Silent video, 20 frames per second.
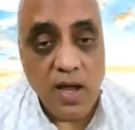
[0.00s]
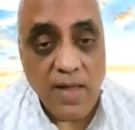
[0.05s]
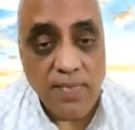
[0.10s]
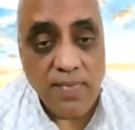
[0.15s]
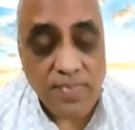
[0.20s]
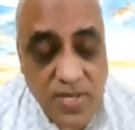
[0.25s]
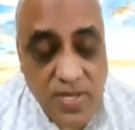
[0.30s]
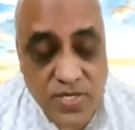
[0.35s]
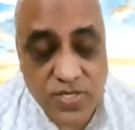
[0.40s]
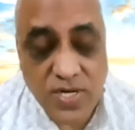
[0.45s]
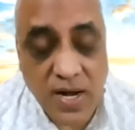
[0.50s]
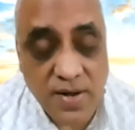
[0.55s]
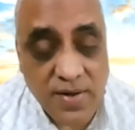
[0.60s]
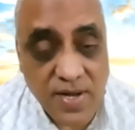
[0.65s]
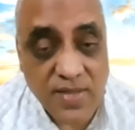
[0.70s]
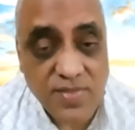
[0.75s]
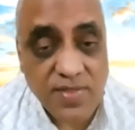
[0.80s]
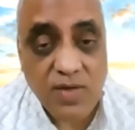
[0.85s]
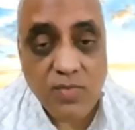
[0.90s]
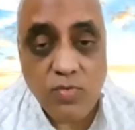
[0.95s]
And this
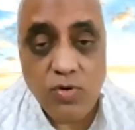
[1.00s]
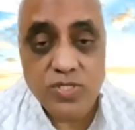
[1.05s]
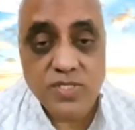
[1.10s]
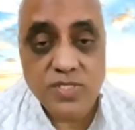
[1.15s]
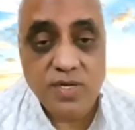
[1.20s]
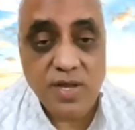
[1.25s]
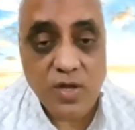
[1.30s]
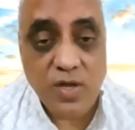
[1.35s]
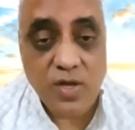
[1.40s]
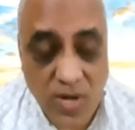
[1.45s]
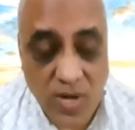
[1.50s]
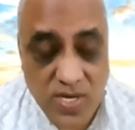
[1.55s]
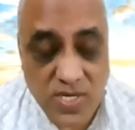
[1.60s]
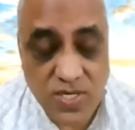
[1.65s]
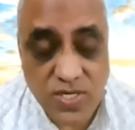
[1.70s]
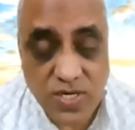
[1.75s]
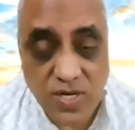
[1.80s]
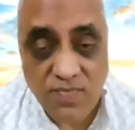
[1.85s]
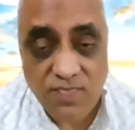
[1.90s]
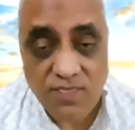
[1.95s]
Sunday there was a
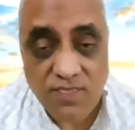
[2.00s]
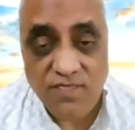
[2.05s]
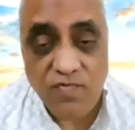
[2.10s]
request.